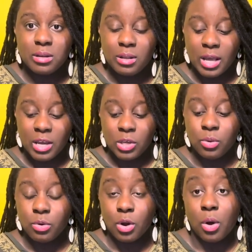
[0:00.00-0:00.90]
that you
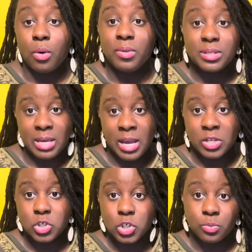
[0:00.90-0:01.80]
know these
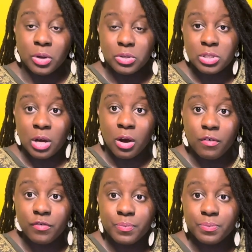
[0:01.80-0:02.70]
answers for yourself,